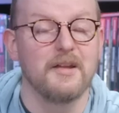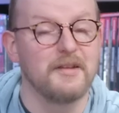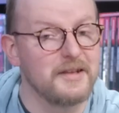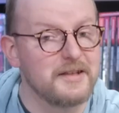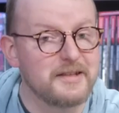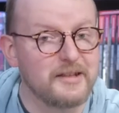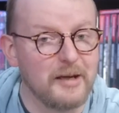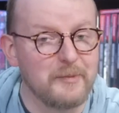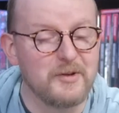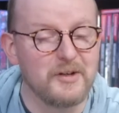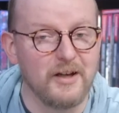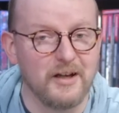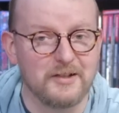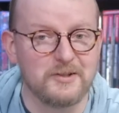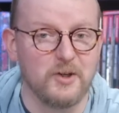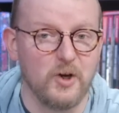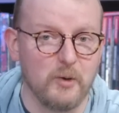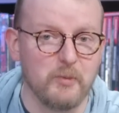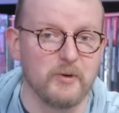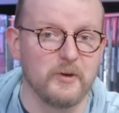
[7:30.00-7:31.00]
This coming
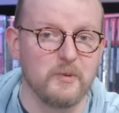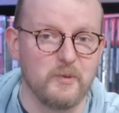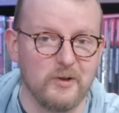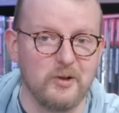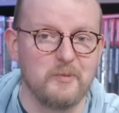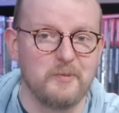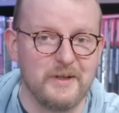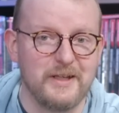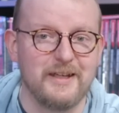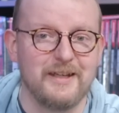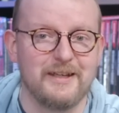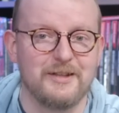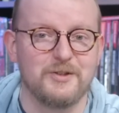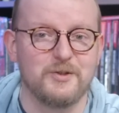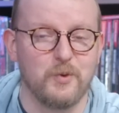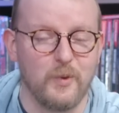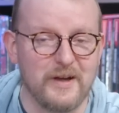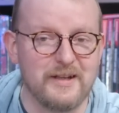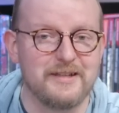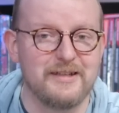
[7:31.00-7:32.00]
October will be
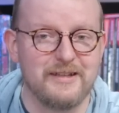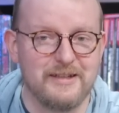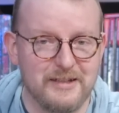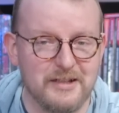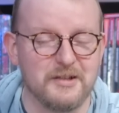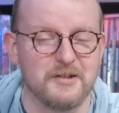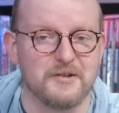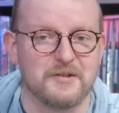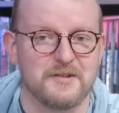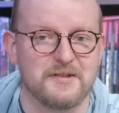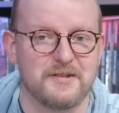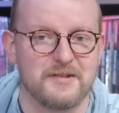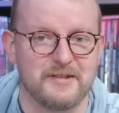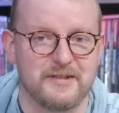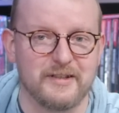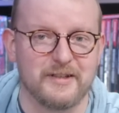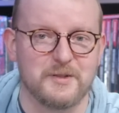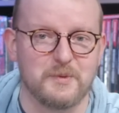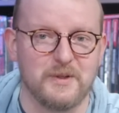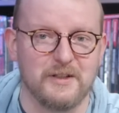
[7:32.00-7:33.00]
20 years
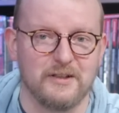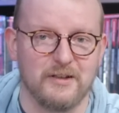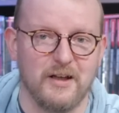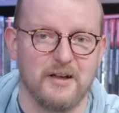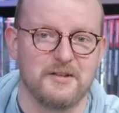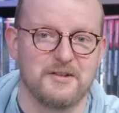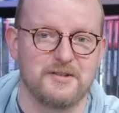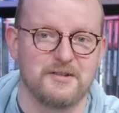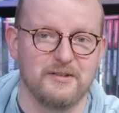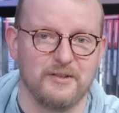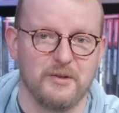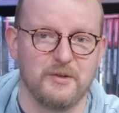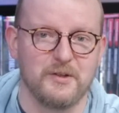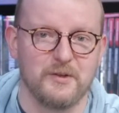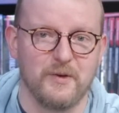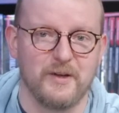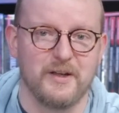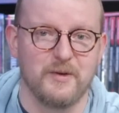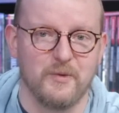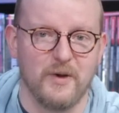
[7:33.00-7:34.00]
since we launched Loading
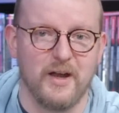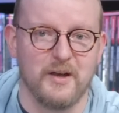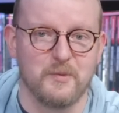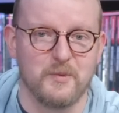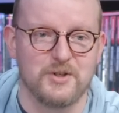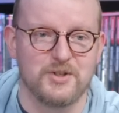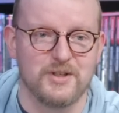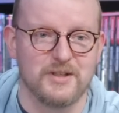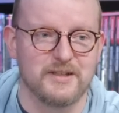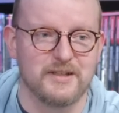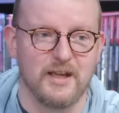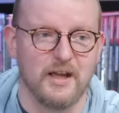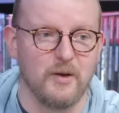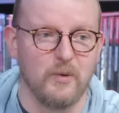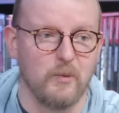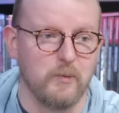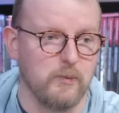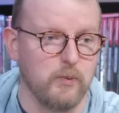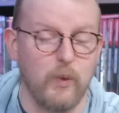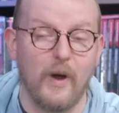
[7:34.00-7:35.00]
Ready Run, which is a
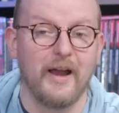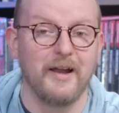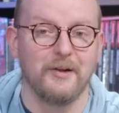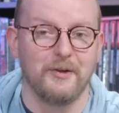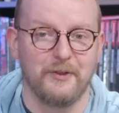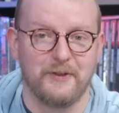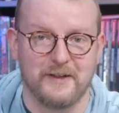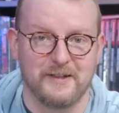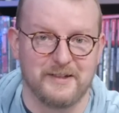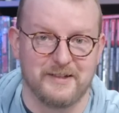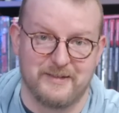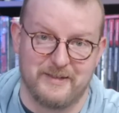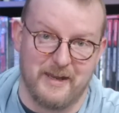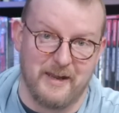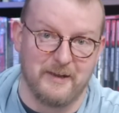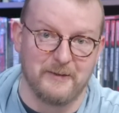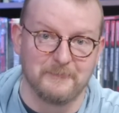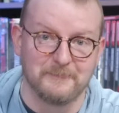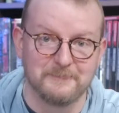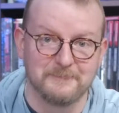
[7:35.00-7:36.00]
wild thing to
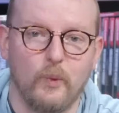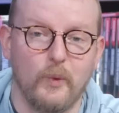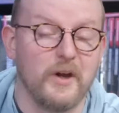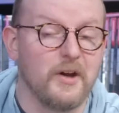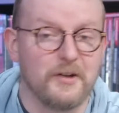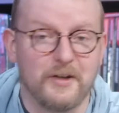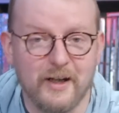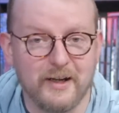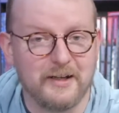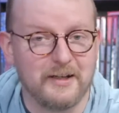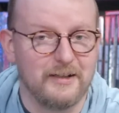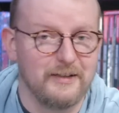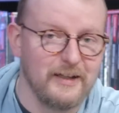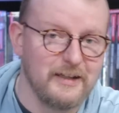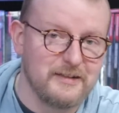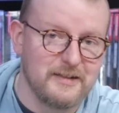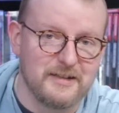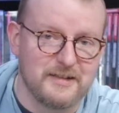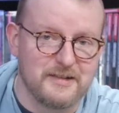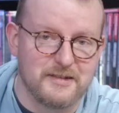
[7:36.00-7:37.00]
say. We are not going to
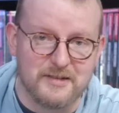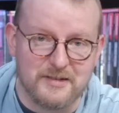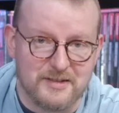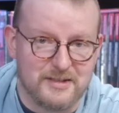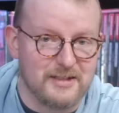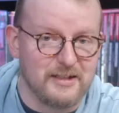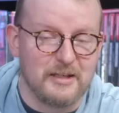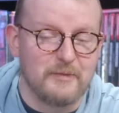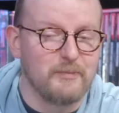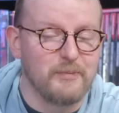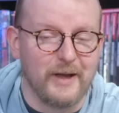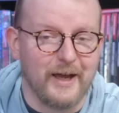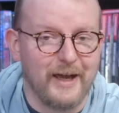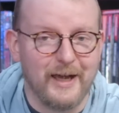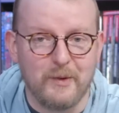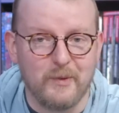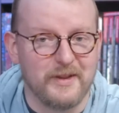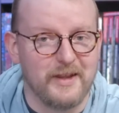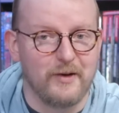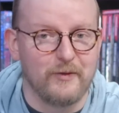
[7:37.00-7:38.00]
let this slip
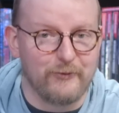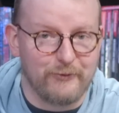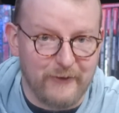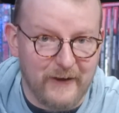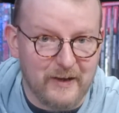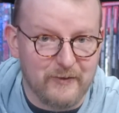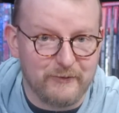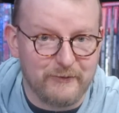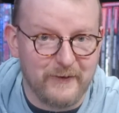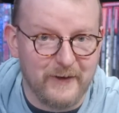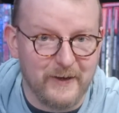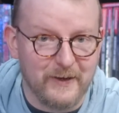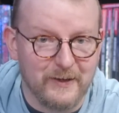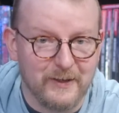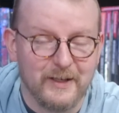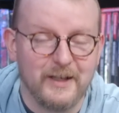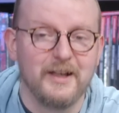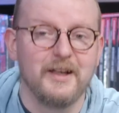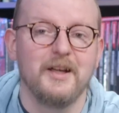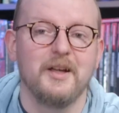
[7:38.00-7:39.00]
by without fanfare,
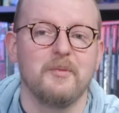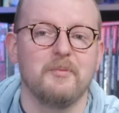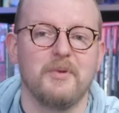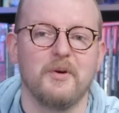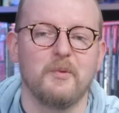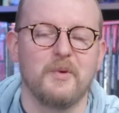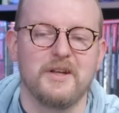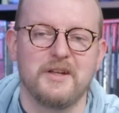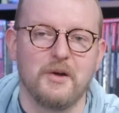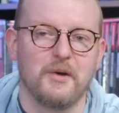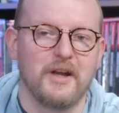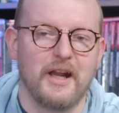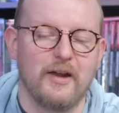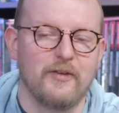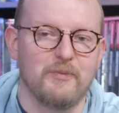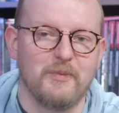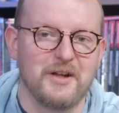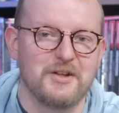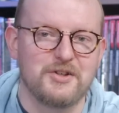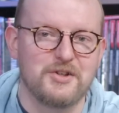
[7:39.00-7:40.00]
but we don't
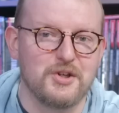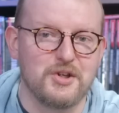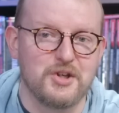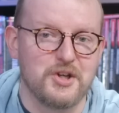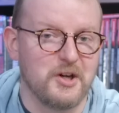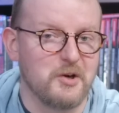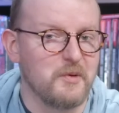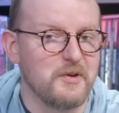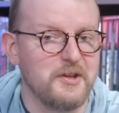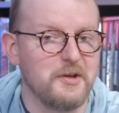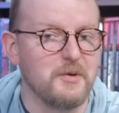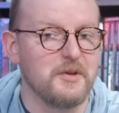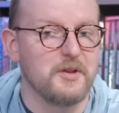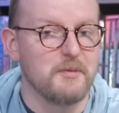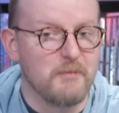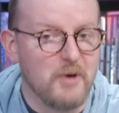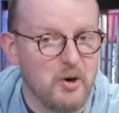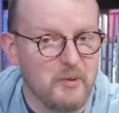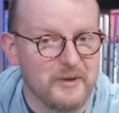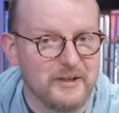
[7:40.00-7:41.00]
have much to share with you at the
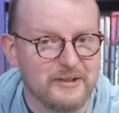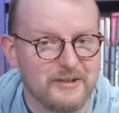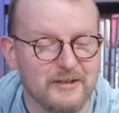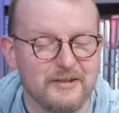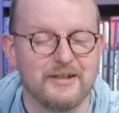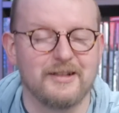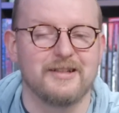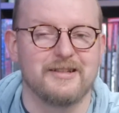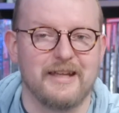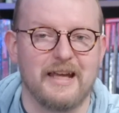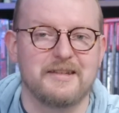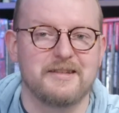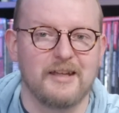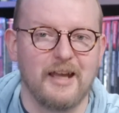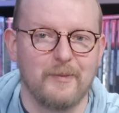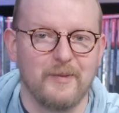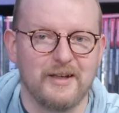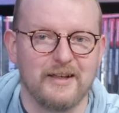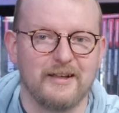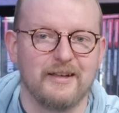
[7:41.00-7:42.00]
moment, because that's
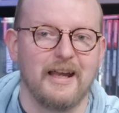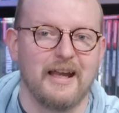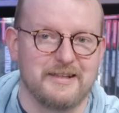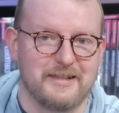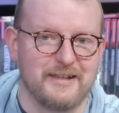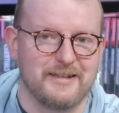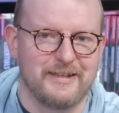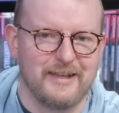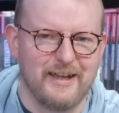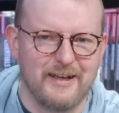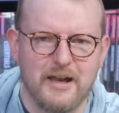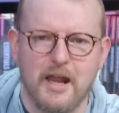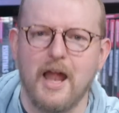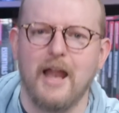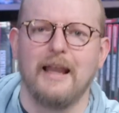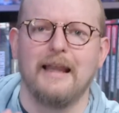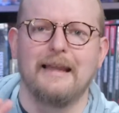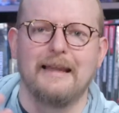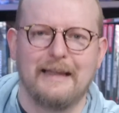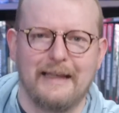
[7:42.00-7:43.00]
coming, as I said,
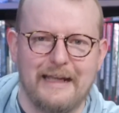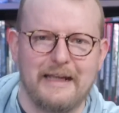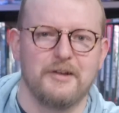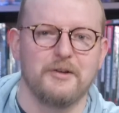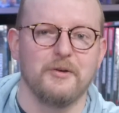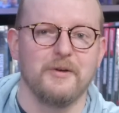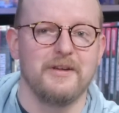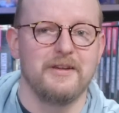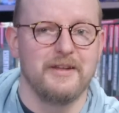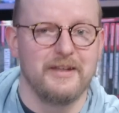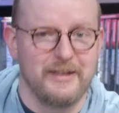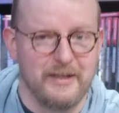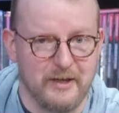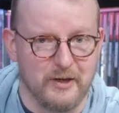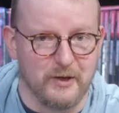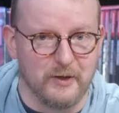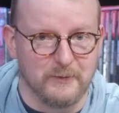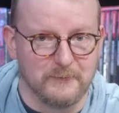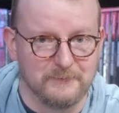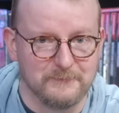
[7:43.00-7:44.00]
later in the
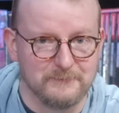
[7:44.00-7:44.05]
year.